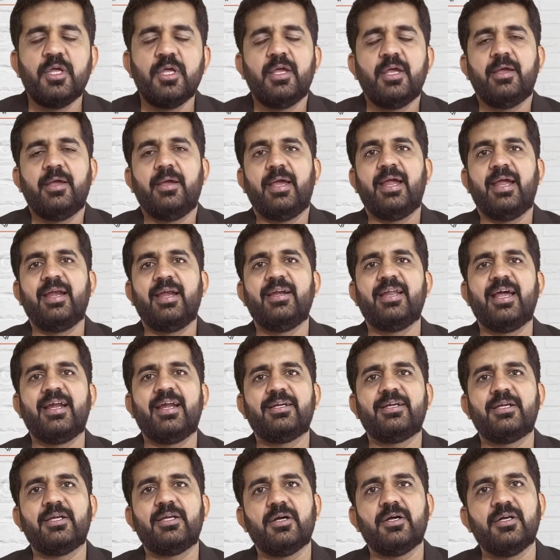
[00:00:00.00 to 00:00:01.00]
And
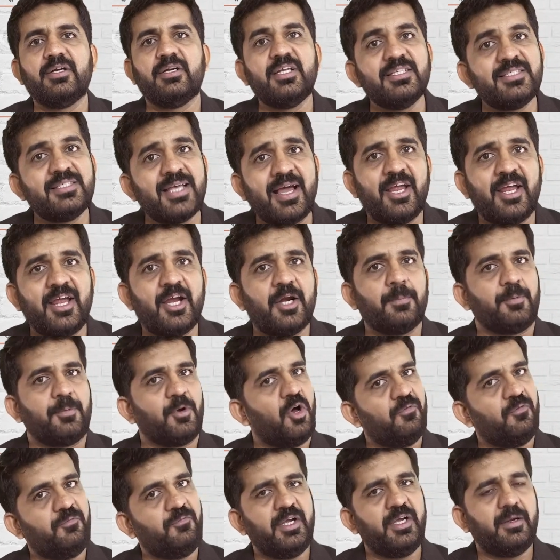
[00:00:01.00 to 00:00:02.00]
at a desired
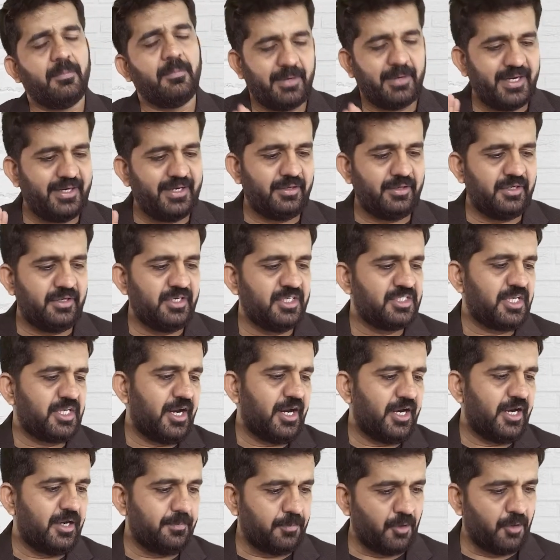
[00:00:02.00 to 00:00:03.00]
profit, my
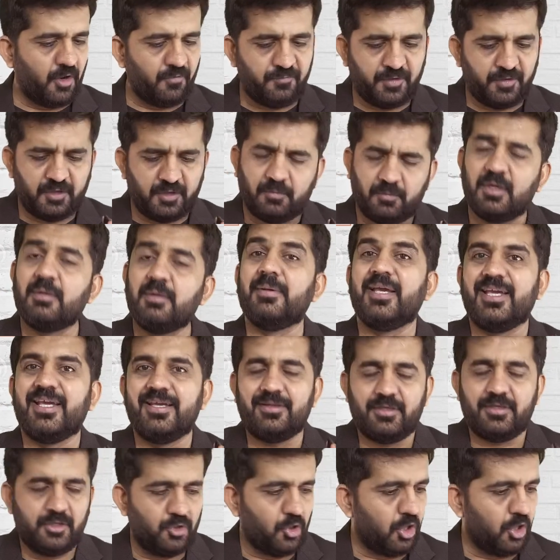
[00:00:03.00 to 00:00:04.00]
desired profit will
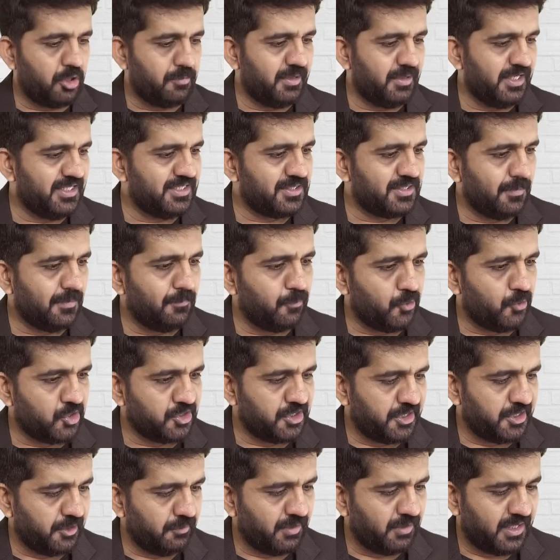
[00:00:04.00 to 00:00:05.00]
be normally some
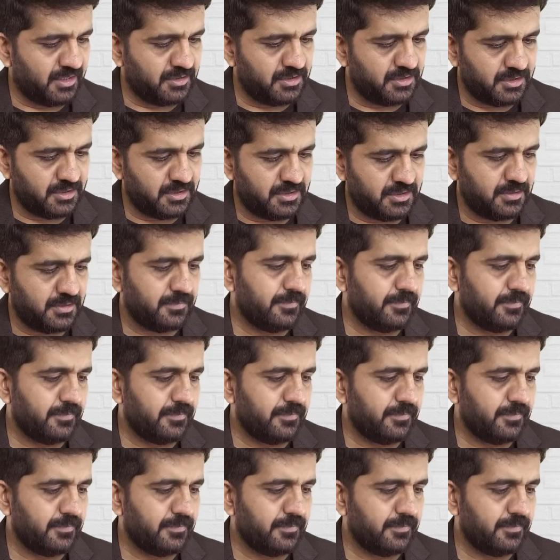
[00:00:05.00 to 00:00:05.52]
positive answers.